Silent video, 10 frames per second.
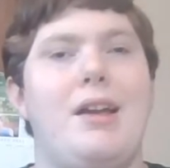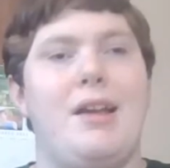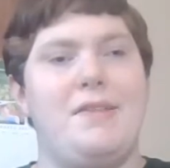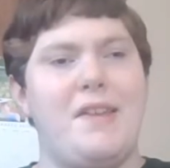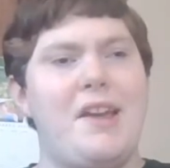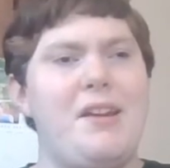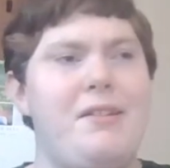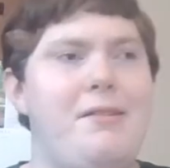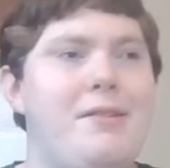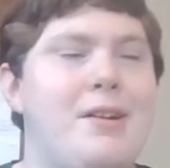And
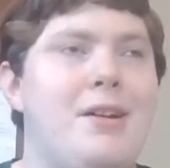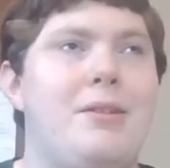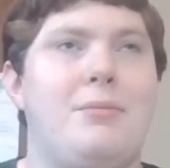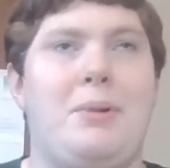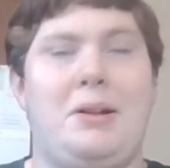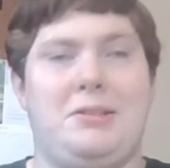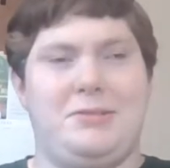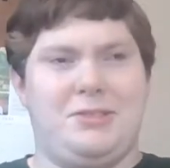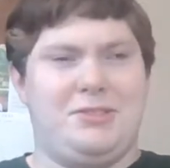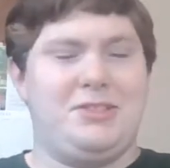then
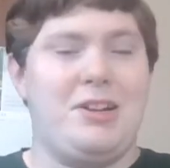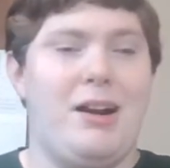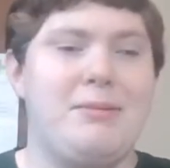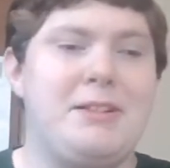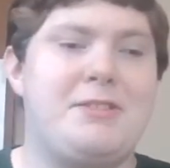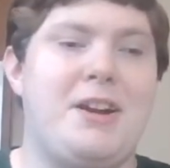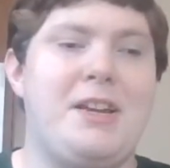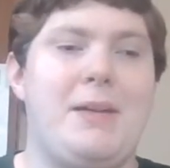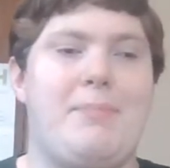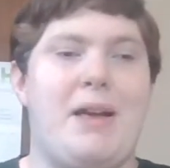while Scummery's trying
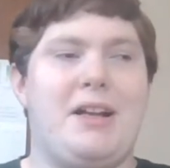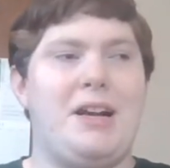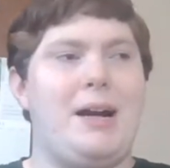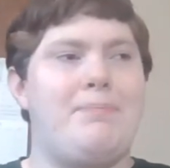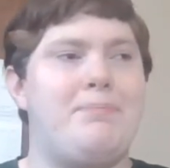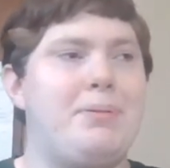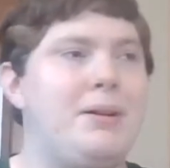to get back up,